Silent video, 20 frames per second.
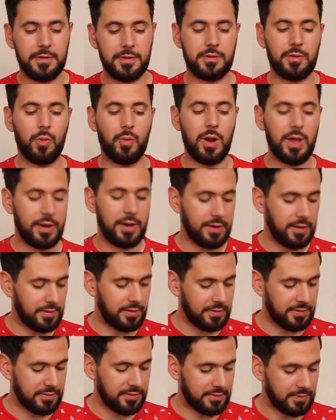So what I
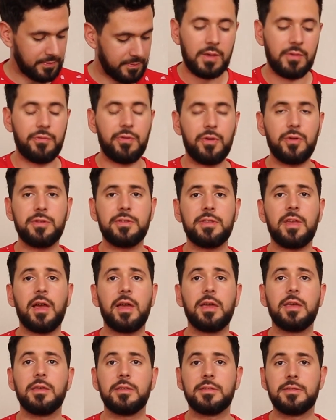did is, first
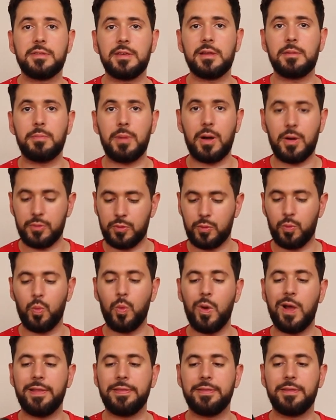I still bought
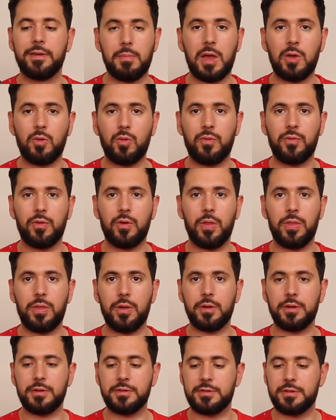one micro
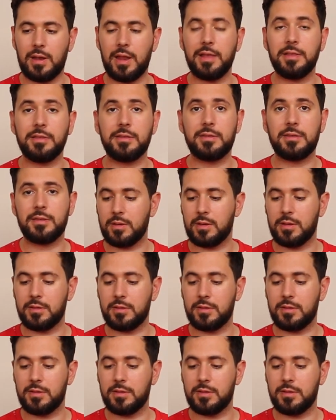4/3 lens.